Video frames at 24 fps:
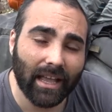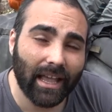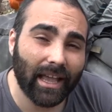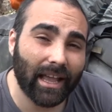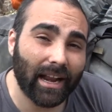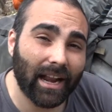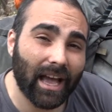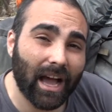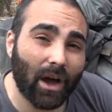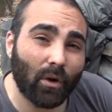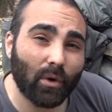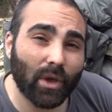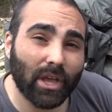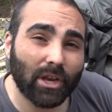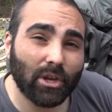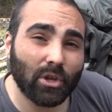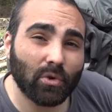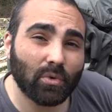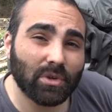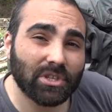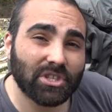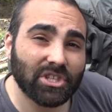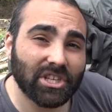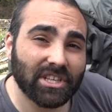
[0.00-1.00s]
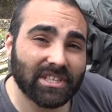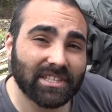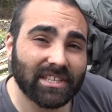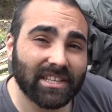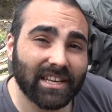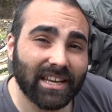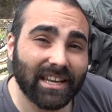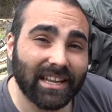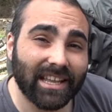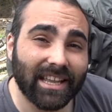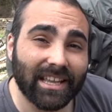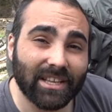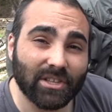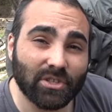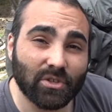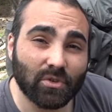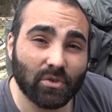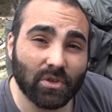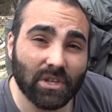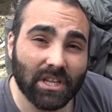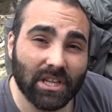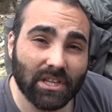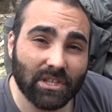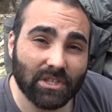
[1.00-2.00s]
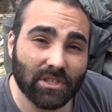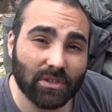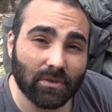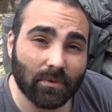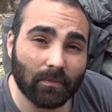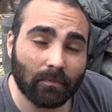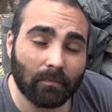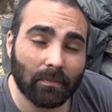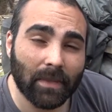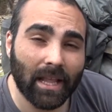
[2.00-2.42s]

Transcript: And how can you adjust it in case you need to?